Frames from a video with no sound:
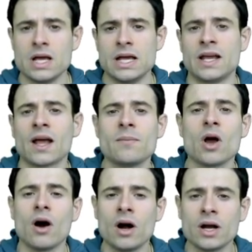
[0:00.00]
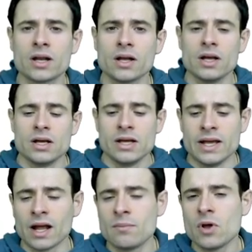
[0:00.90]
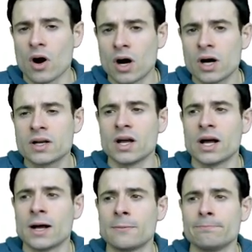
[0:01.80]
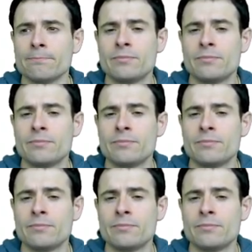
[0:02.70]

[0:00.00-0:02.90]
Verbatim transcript: It can be hard. It can be a hard um,